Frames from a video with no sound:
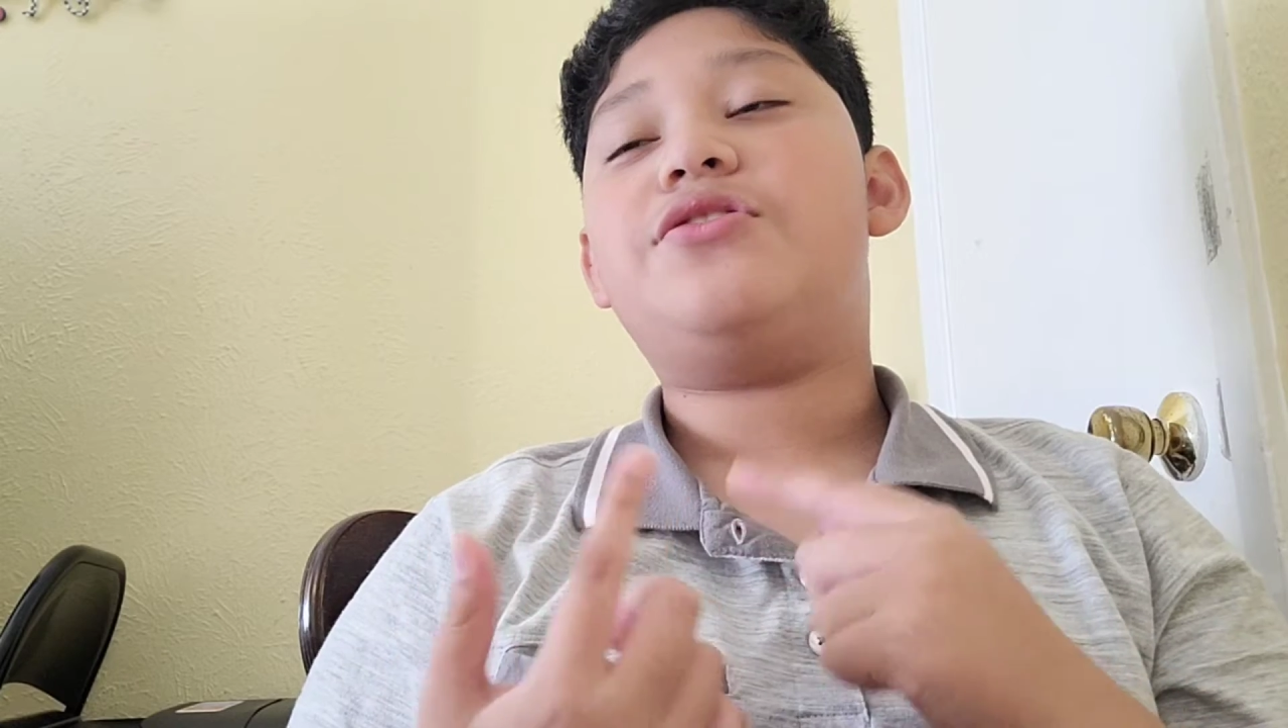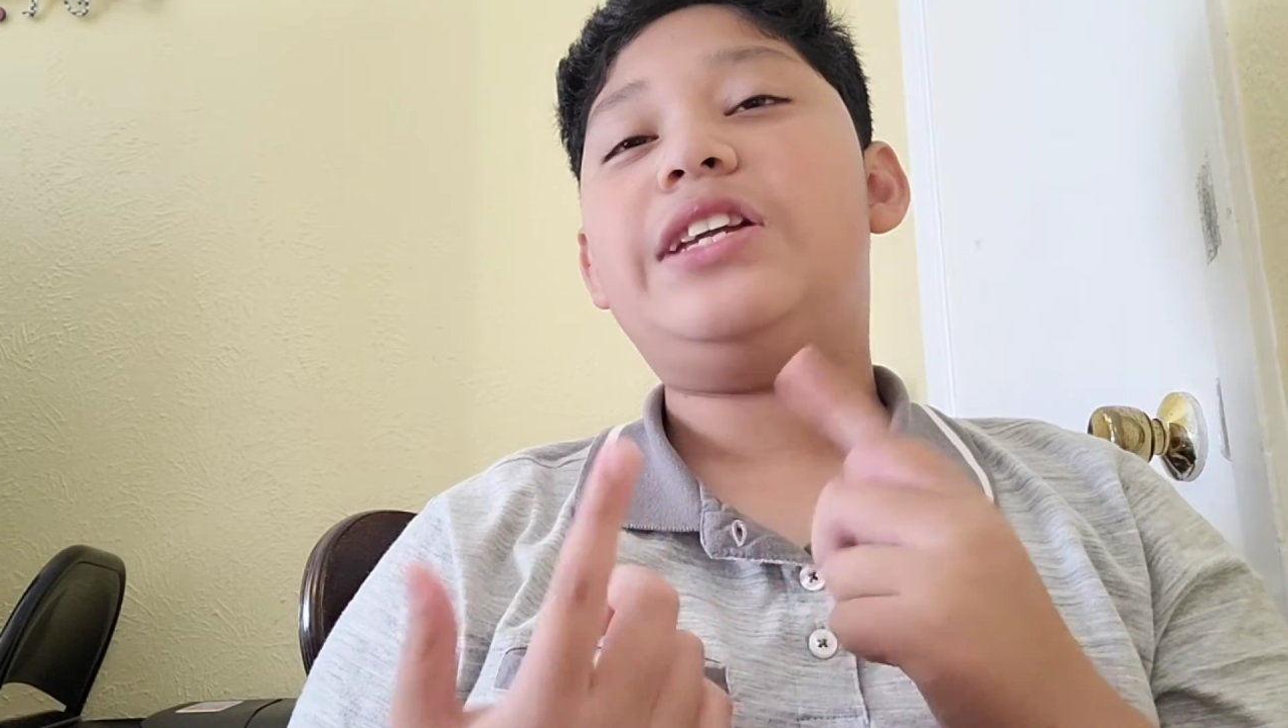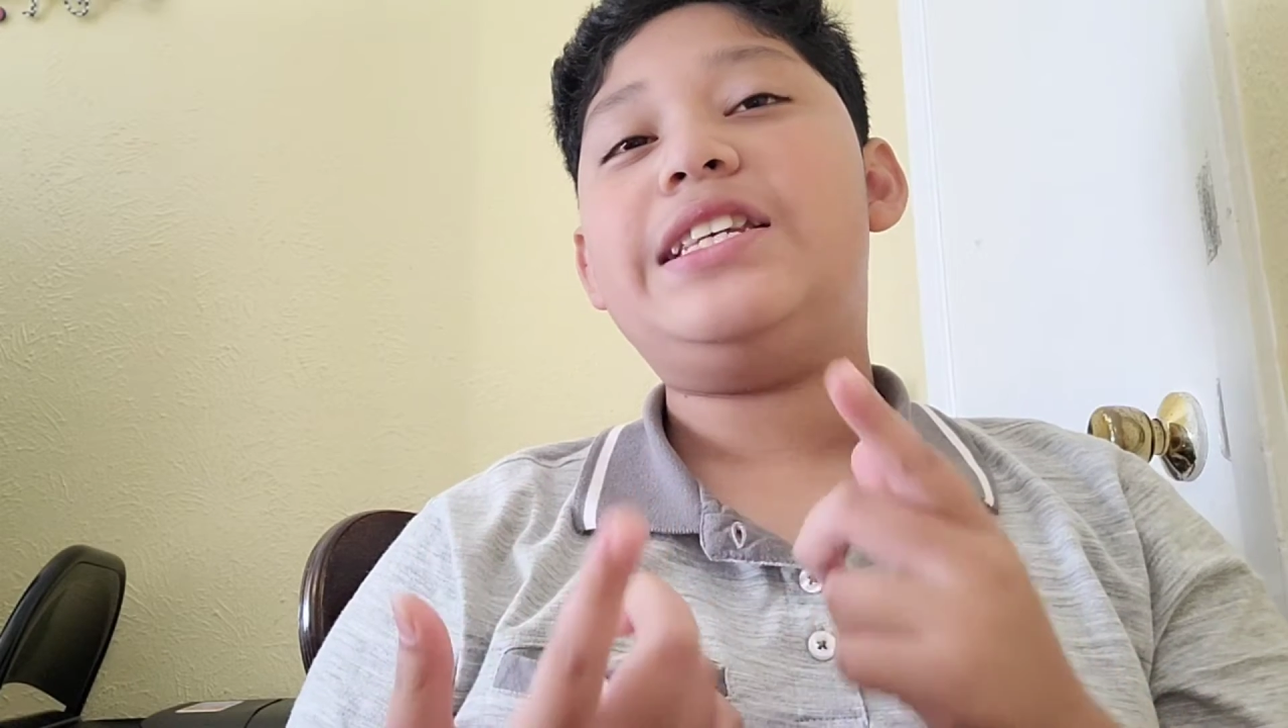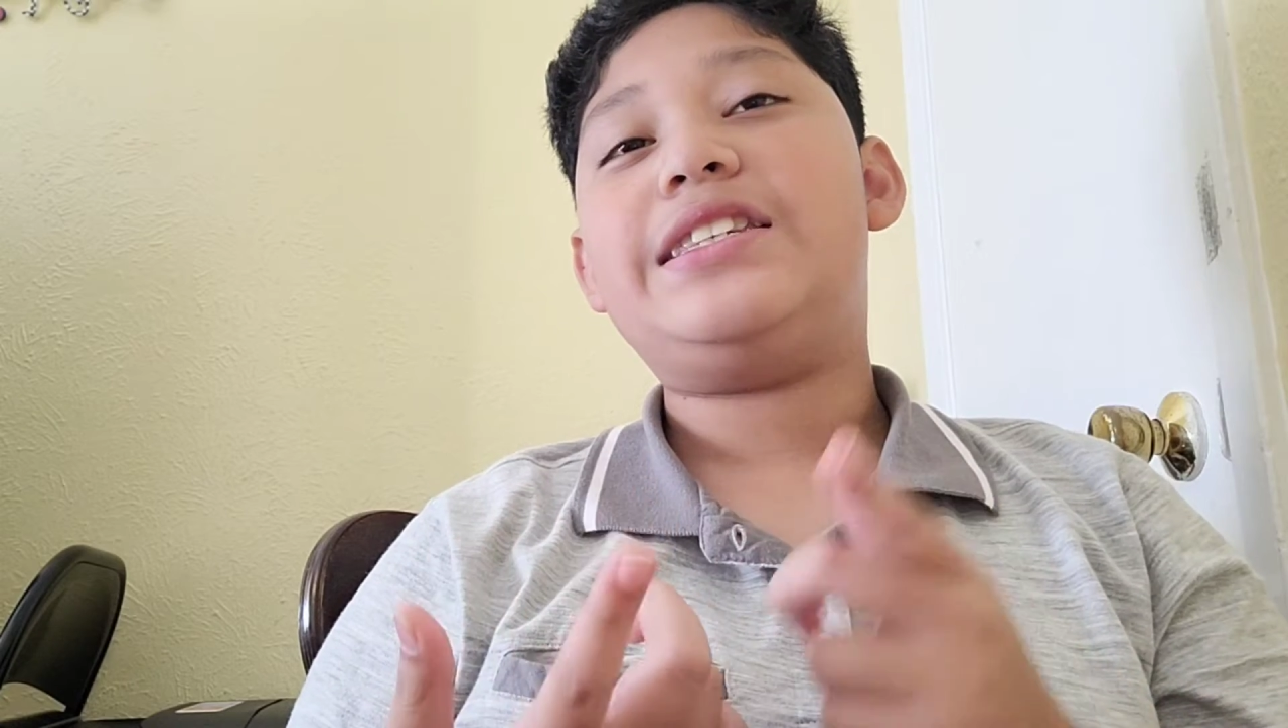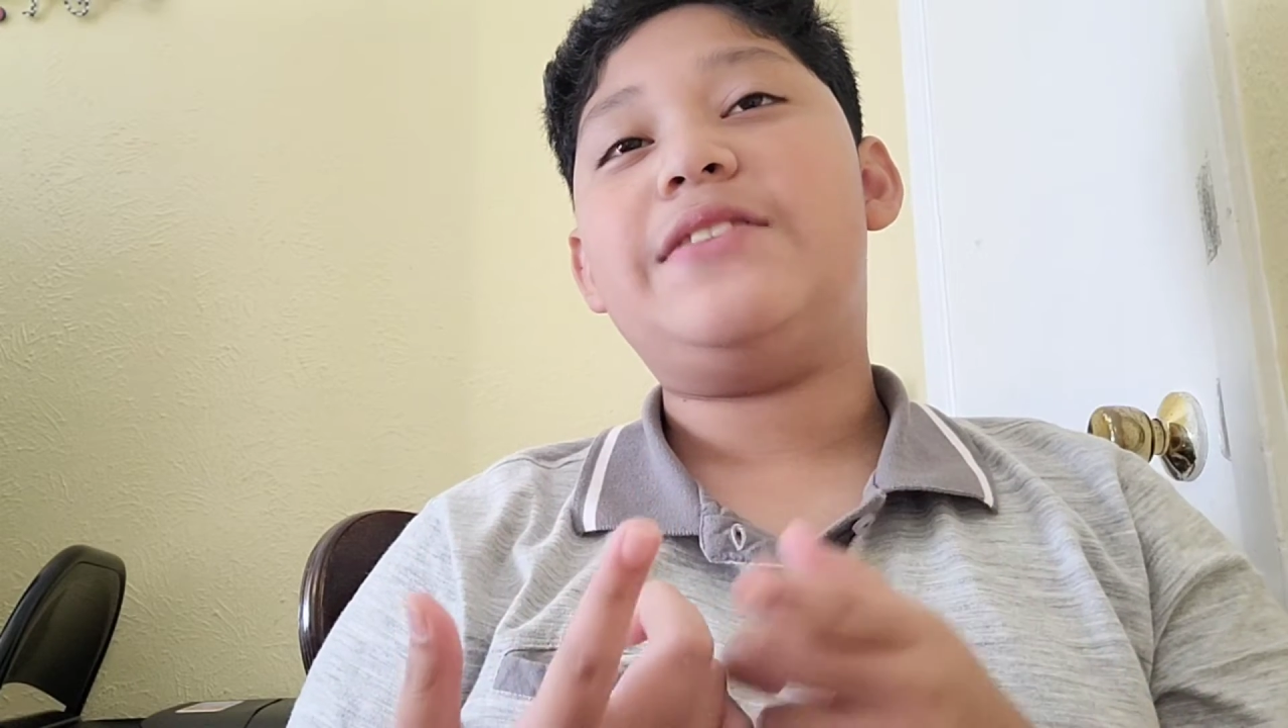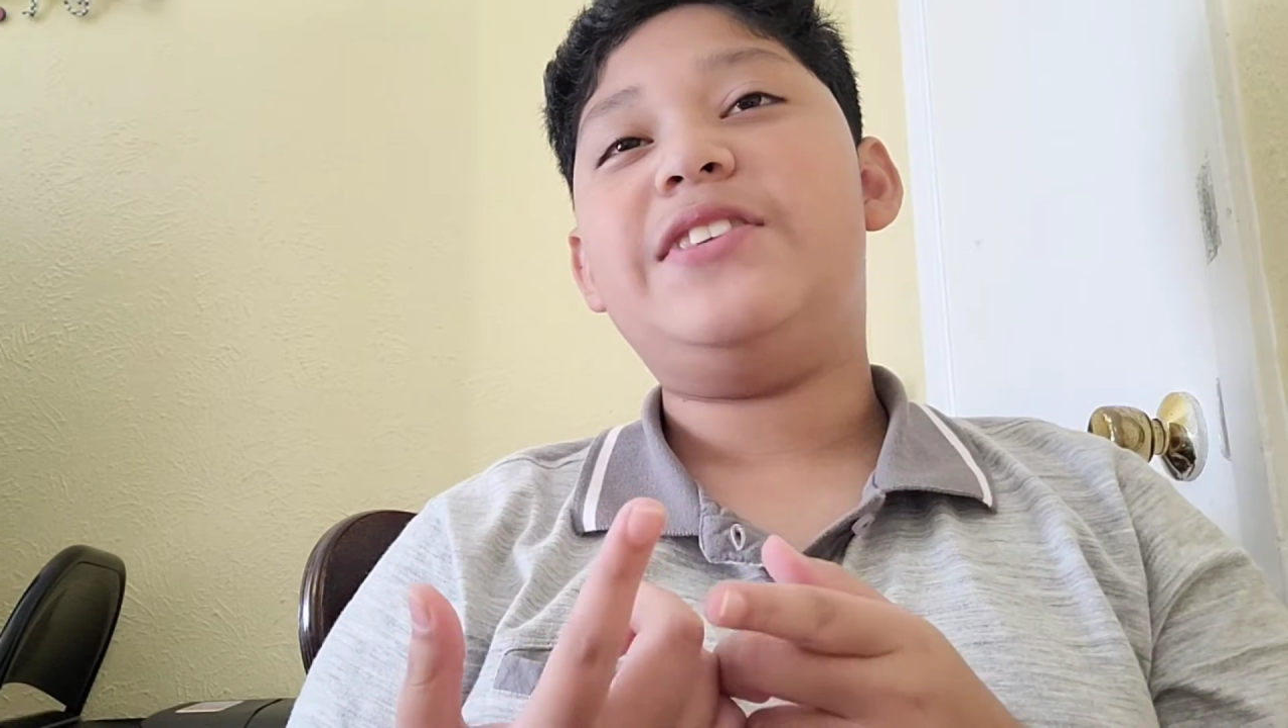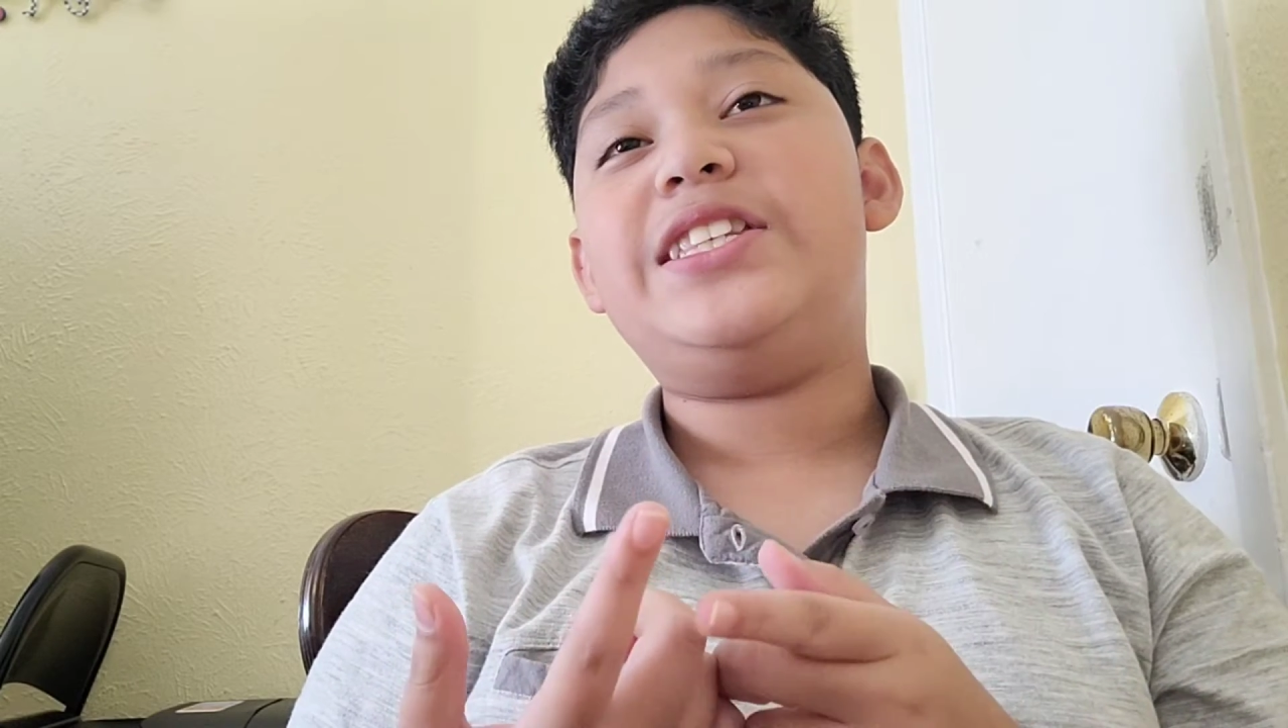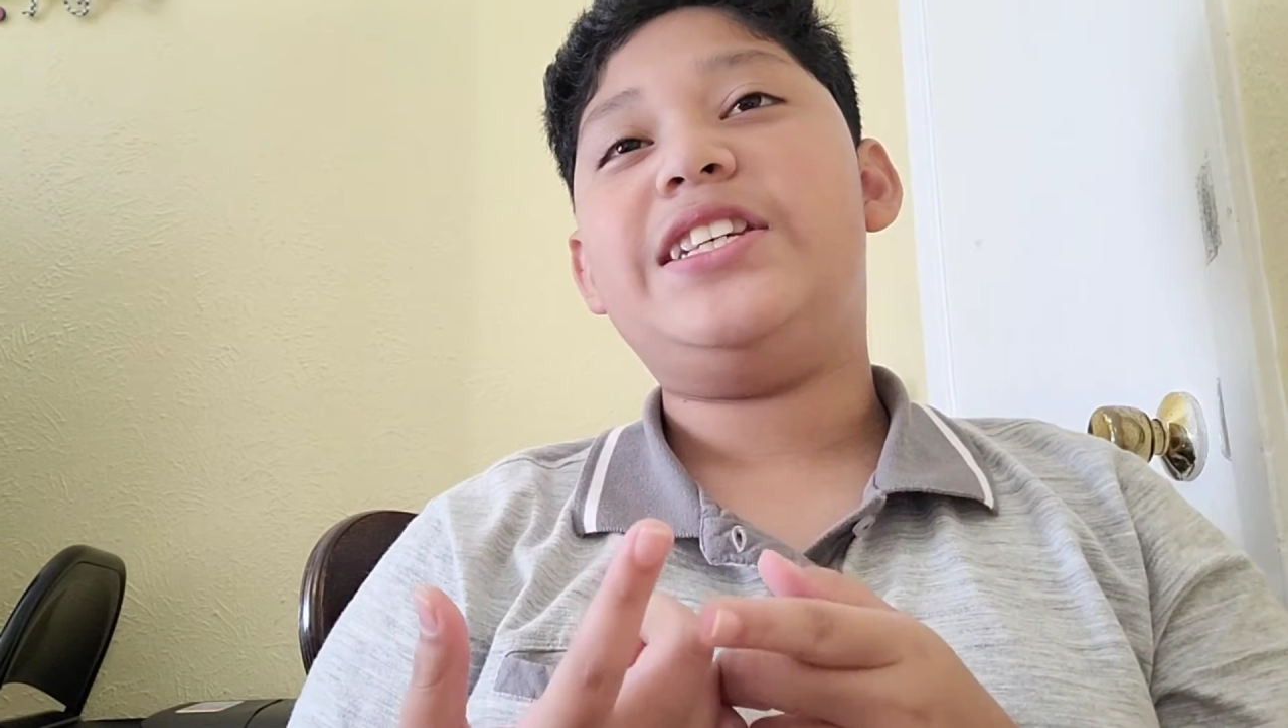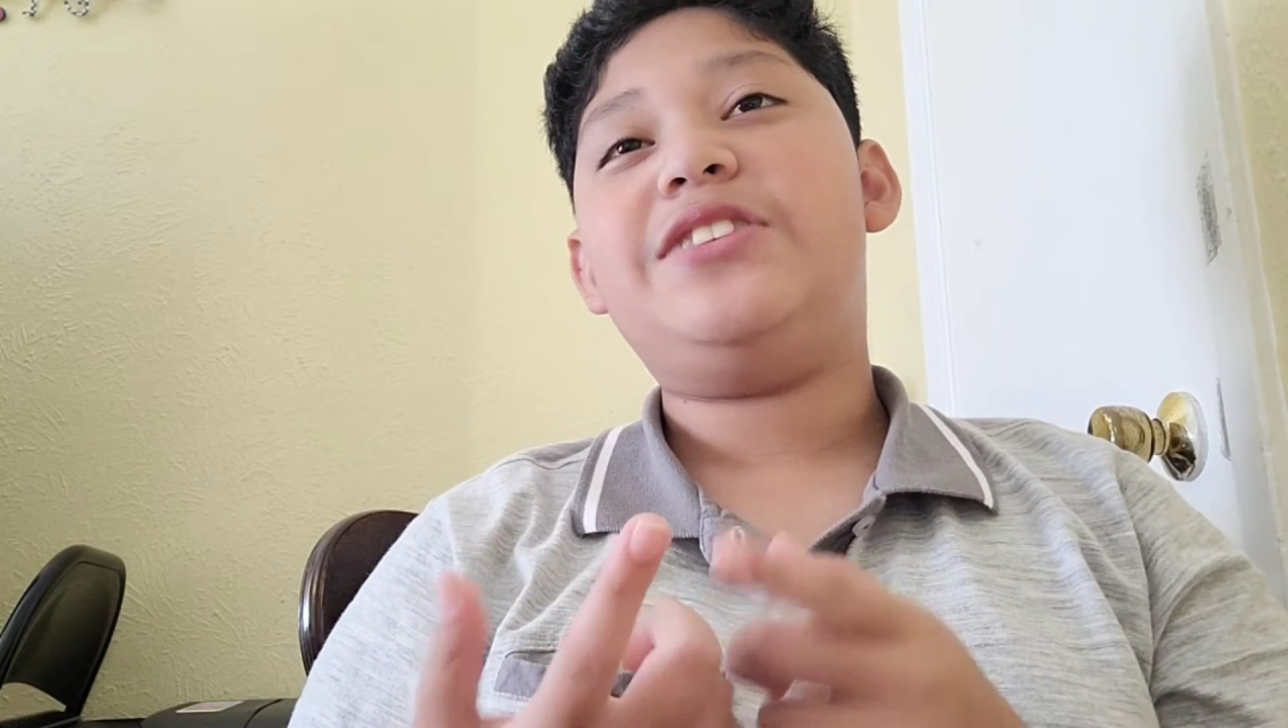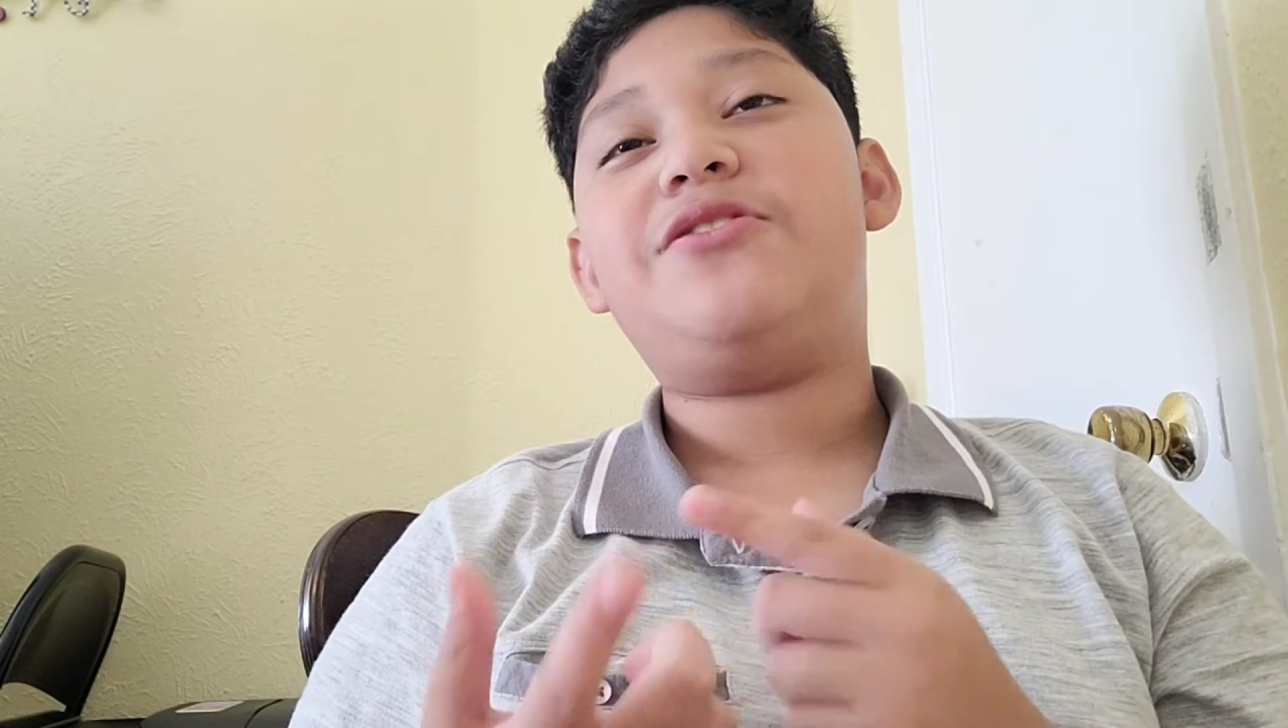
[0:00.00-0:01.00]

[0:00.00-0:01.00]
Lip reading: 2017,